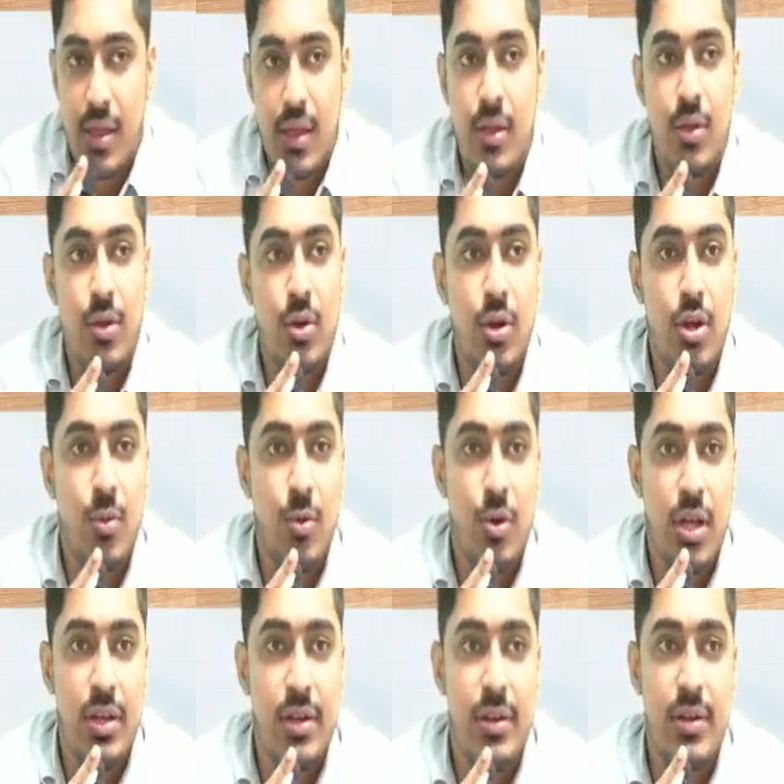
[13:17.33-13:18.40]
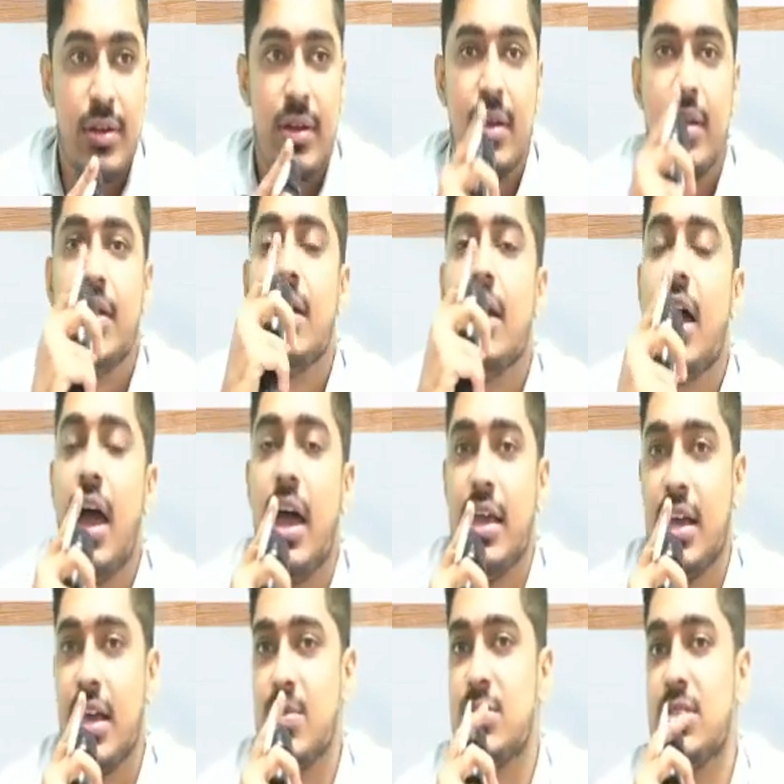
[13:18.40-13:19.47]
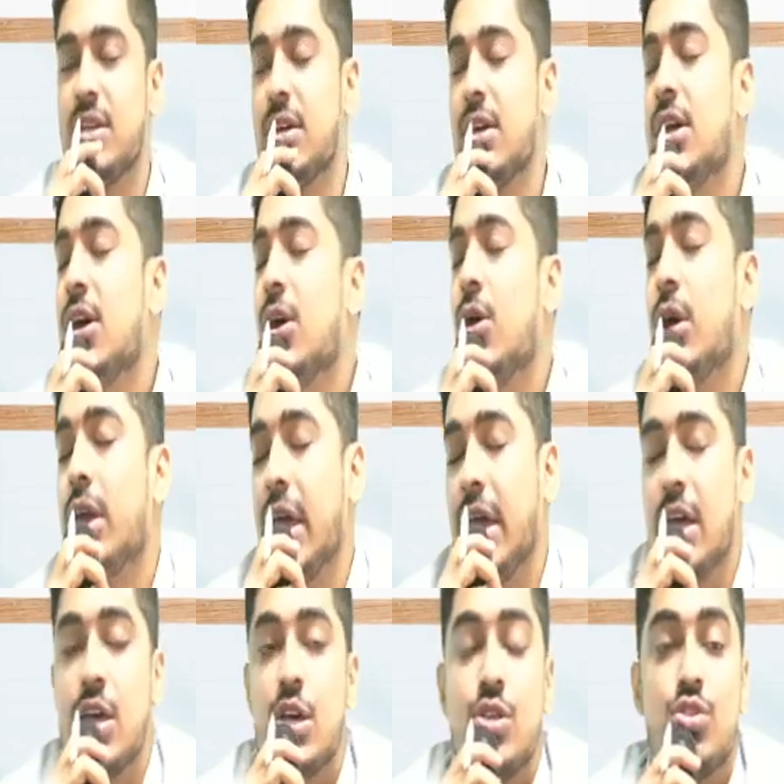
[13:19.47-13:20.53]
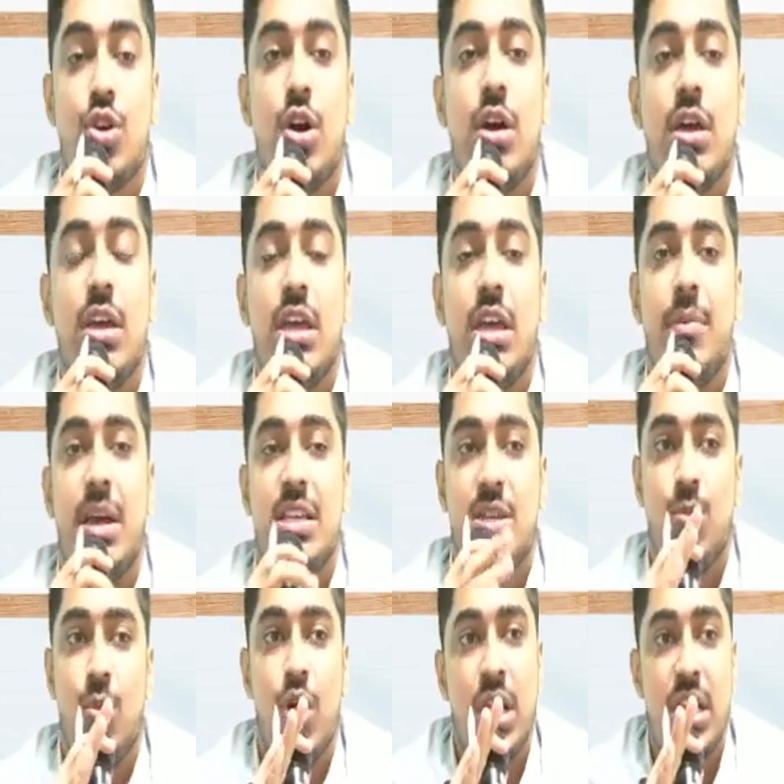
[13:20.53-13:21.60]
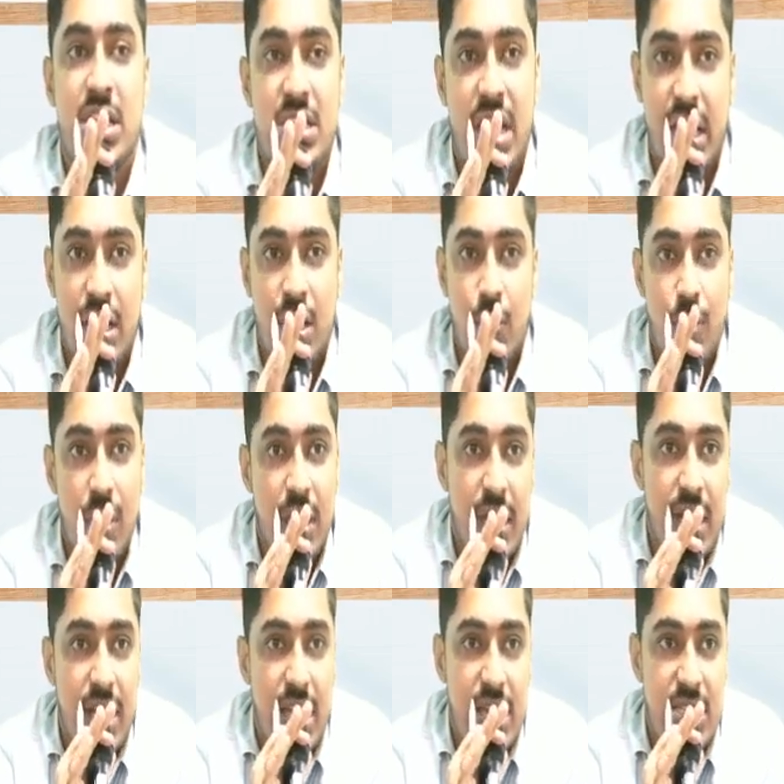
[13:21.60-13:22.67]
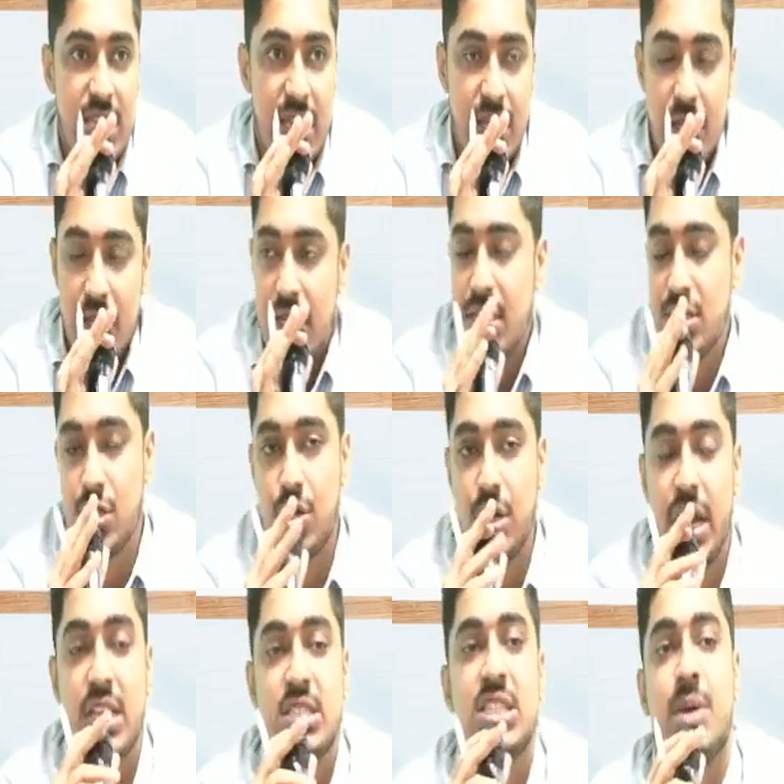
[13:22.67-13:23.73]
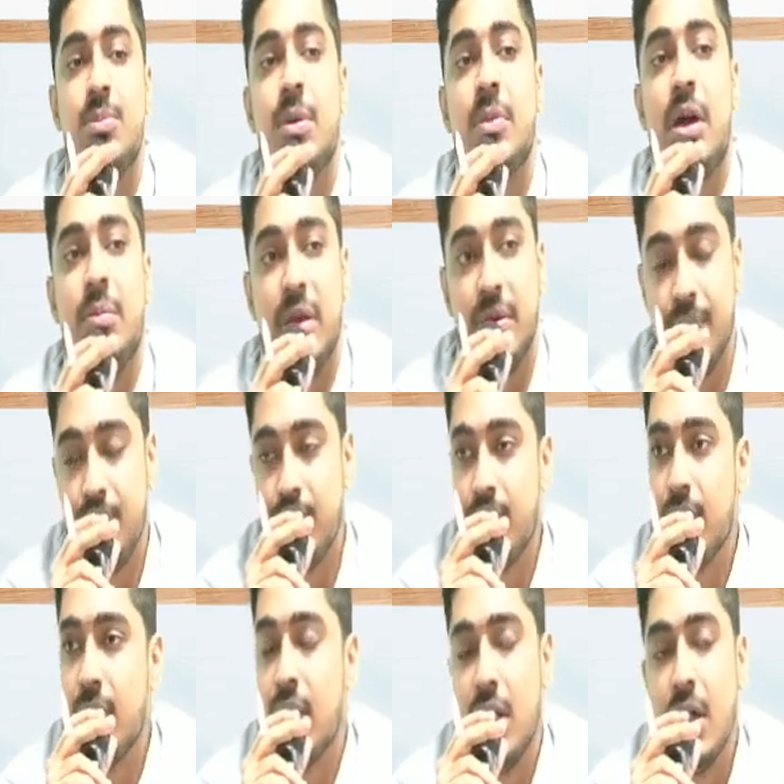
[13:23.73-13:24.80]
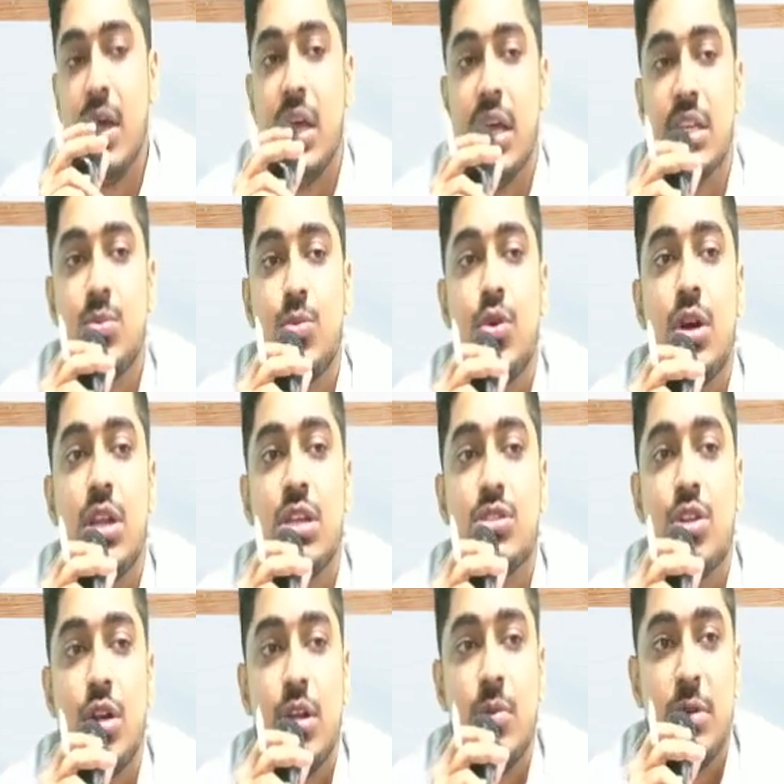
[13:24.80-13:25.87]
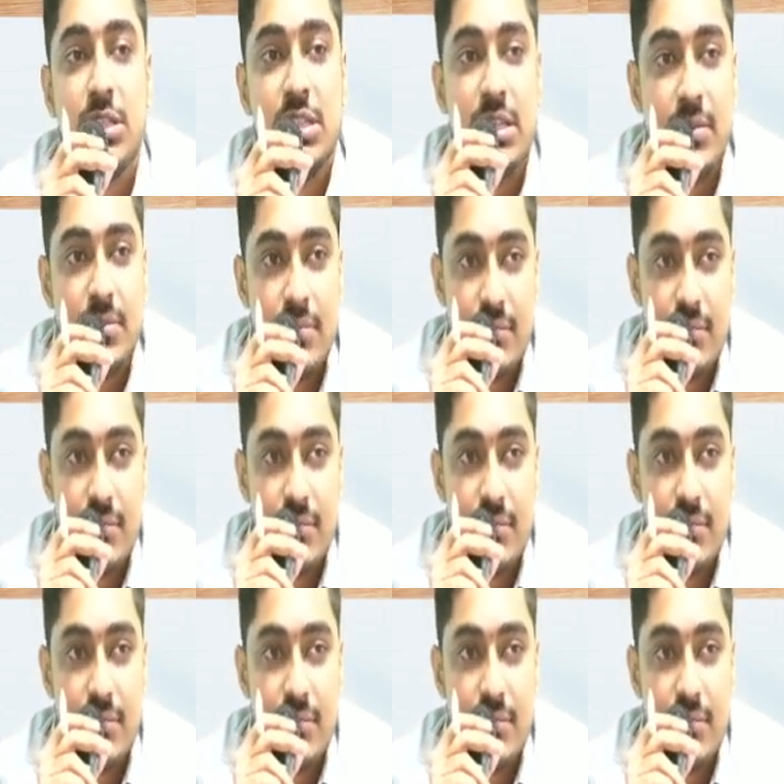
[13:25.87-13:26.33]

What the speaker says: You don't know Mohan? He comes here. Okay. So imagine Mohan is right now working at KSA. Yes or no? Next time I'm coming. Yes, Mohan is not to be seen.